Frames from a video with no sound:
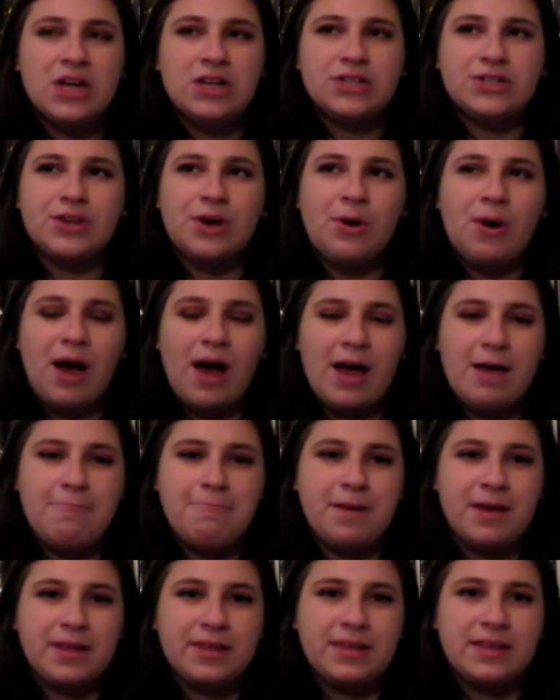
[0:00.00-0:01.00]
So I
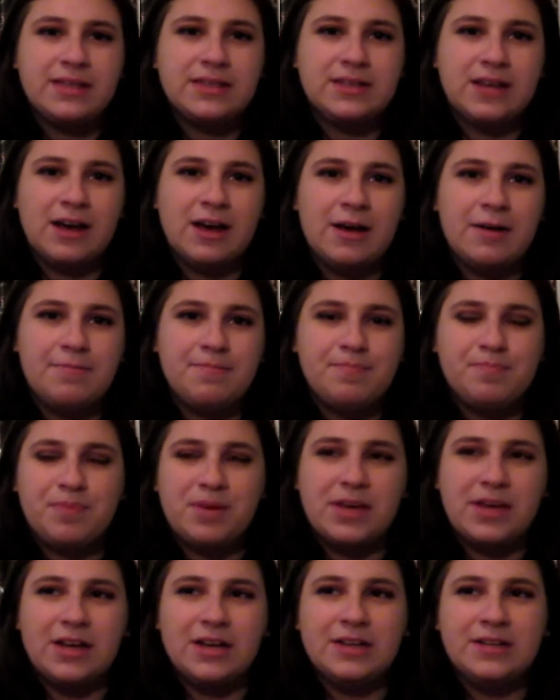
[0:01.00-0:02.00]
picked these up
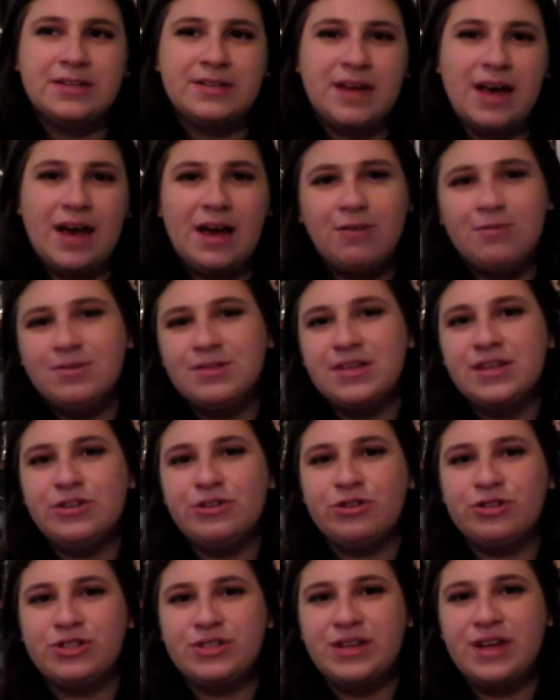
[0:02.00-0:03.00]
because I was
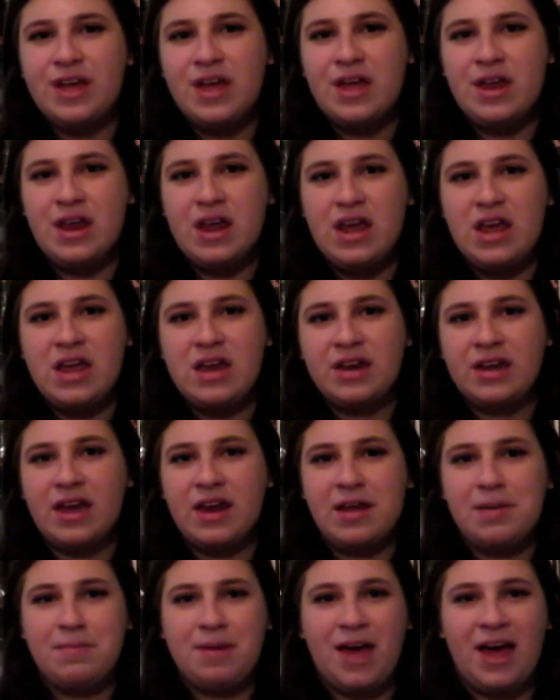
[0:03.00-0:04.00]
interested in
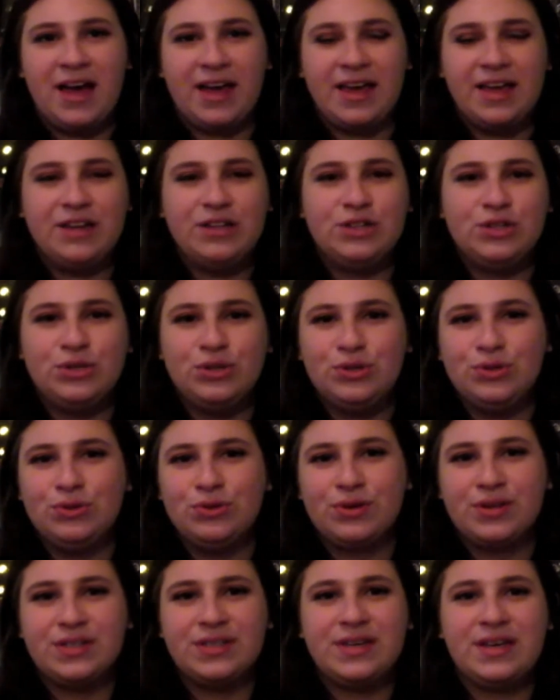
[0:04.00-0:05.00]
getting back
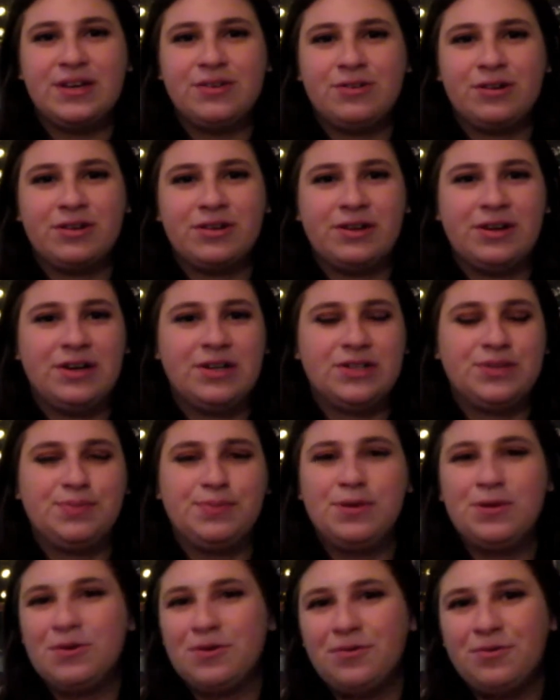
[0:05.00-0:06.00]
into Cassandra Clare's
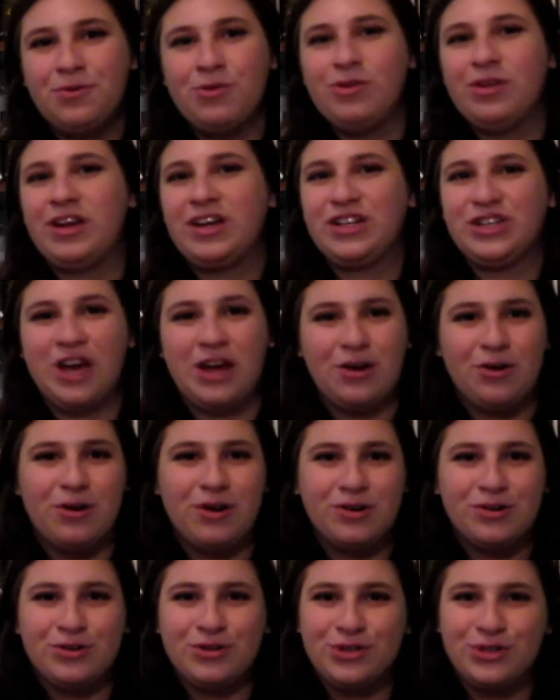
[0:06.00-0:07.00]
beautiful like
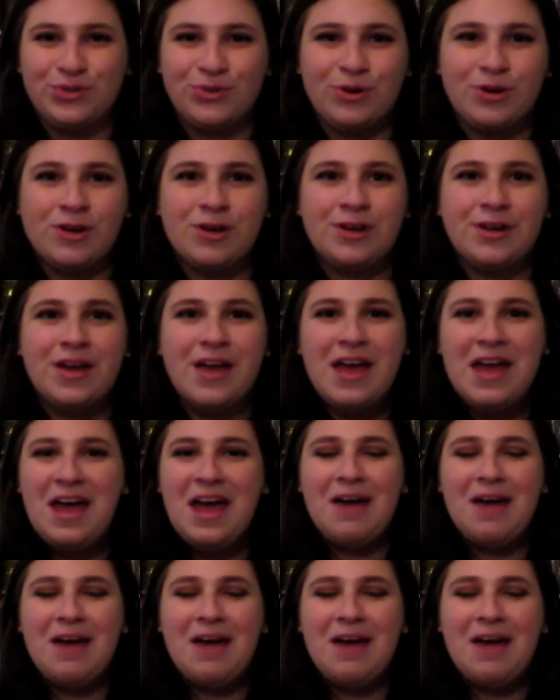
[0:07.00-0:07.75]
Shadowhunters world,